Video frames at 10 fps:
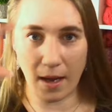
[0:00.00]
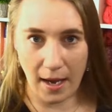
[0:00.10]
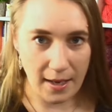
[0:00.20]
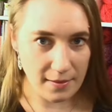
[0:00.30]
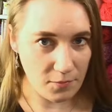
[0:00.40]

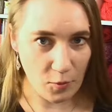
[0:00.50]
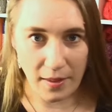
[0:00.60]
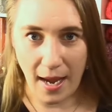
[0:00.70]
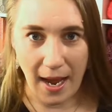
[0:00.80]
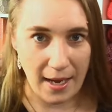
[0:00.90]
as with
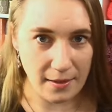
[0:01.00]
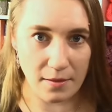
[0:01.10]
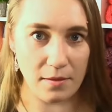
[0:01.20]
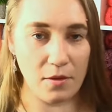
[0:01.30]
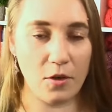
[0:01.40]

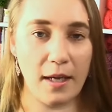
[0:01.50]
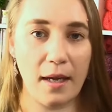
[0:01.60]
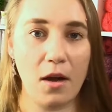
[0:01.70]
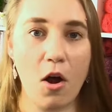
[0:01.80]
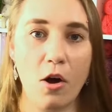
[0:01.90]
ads,
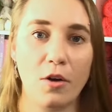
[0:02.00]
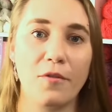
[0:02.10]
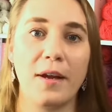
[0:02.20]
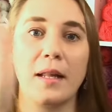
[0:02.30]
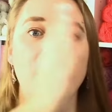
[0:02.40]
okay, are
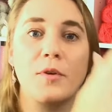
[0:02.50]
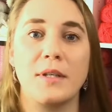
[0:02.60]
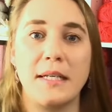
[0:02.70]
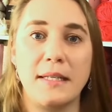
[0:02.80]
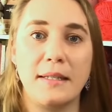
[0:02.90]
available in
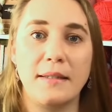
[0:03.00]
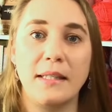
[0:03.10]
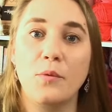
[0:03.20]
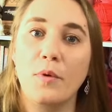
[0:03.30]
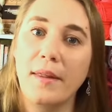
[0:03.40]

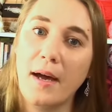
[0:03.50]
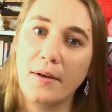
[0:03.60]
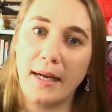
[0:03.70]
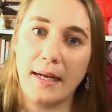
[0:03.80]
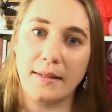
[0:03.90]
TCC
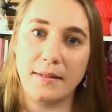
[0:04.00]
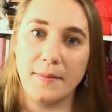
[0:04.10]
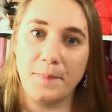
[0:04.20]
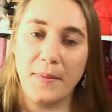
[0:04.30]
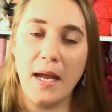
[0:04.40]
without ads.
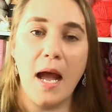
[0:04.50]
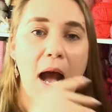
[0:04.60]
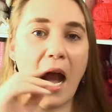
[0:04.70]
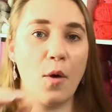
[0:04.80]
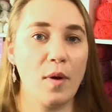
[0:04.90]

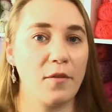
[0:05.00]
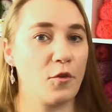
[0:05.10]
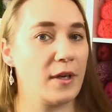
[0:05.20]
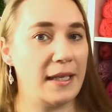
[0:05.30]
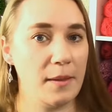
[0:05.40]

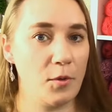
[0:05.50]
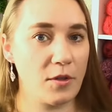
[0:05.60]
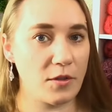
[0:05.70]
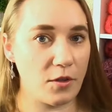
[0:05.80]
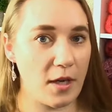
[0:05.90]
However,
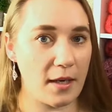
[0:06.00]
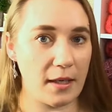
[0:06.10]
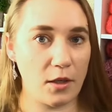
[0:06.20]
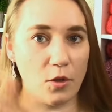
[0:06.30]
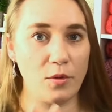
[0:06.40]
ebooks are not
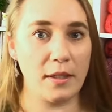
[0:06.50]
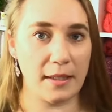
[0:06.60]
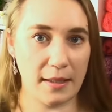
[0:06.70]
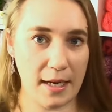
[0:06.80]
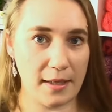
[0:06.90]
included
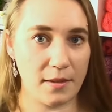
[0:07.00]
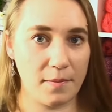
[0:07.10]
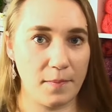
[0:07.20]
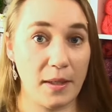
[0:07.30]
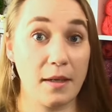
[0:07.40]
in that
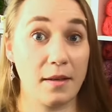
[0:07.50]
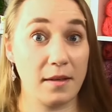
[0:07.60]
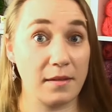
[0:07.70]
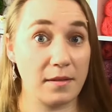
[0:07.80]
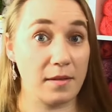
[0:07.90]

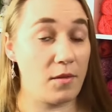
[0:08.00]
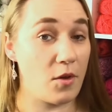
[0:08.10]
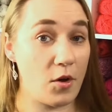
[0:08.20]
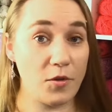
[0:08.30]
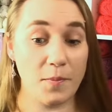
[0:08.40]
because
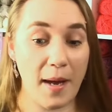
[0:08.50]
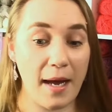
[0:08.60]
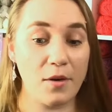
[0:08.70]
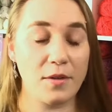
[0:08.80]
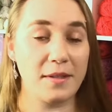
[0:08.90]
those
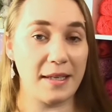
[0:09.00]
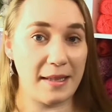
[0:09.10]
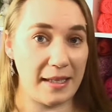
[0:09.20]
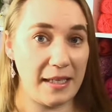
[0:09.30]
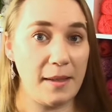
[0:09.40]
patterns in
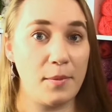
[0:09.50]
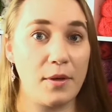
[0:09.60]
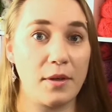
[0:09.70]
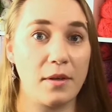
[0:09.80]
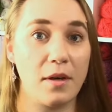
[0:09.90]
the
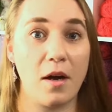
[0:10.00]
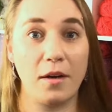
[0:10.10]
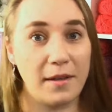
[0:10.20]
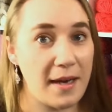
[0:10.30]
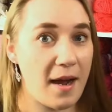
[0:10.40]
ebook
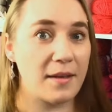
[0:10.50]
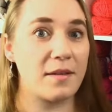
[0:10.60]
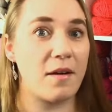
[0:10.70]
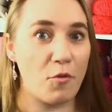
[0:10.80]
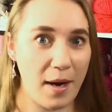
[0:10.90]
are not
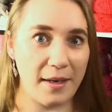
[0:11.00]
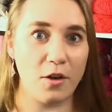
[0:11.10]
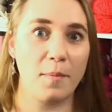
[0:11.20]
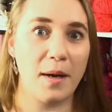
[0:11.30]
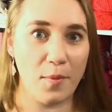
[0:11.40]
right
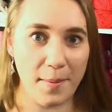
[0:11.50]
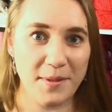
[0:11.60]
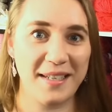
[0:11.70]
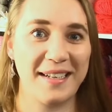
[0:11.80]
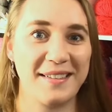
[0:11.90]
on my
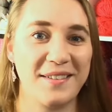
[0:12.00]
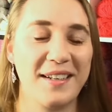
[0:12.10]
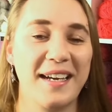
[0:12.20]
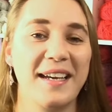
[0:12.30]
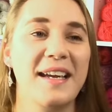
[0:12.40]
website,
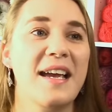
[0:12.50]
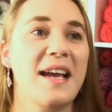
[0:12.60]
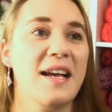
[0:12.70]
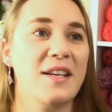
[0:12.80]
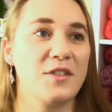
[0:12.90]
okay?
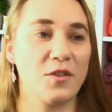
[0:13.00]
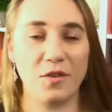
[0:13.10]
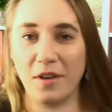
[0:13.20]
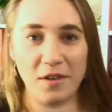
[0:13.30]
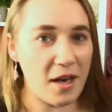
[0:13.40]
So
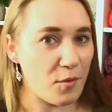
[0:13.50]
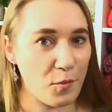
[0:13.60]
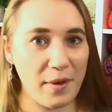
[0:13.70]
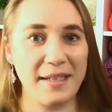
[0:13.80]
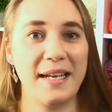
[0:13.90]
they're not
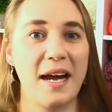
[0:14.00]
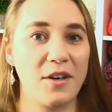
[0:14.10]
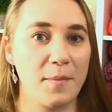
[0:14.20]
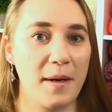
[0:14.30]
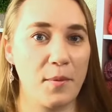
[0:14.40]
written out
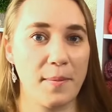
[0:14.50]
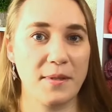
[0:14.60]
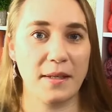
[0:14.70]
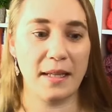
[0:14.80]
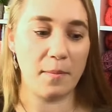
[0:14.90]
on my
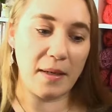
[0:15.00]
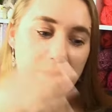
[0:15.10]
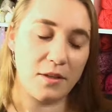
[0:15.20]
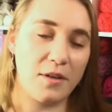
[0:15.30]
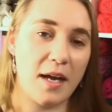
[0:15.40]
website. That means
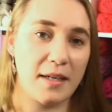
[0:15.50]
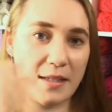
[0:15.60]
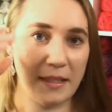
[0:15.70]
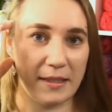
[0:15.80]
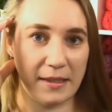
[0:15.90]
they're not in
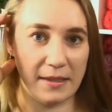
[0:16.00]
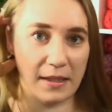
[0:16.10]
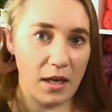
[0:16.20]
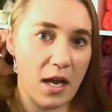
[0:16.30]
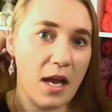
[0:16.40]
TCC.
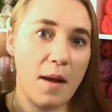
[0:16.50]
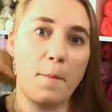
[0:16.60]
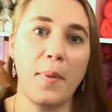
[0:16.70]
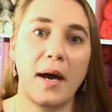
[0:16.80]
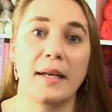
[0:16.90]

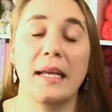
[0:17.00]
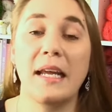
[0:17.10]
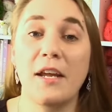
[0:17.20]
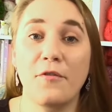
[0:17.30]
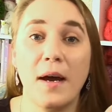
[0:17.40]
But
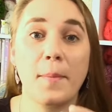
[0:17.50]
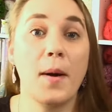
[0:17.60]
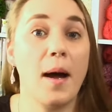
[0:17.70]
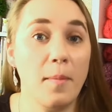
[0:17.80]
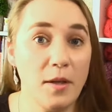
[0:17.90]
if I
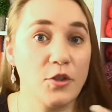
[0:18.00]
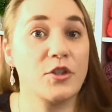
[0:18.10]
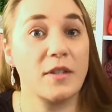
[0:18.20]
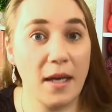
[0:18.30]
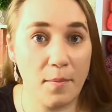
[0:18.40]
publish
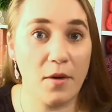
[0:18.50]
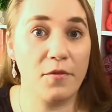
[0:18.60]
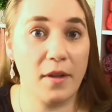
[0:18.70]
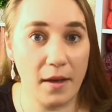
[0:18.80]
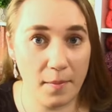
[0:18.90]
some of
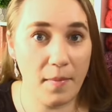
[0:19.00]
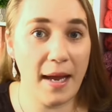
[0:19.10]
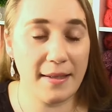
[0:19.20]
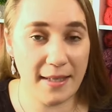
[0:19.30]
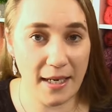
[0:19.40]
them
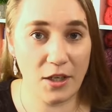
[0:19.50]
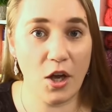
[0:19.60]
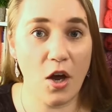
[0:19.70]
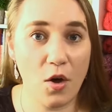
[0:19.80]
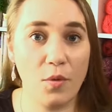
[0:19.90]
as I
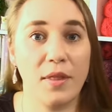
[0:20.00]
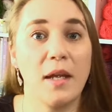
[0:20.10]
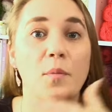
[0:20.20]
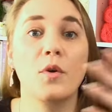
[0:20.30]
go, they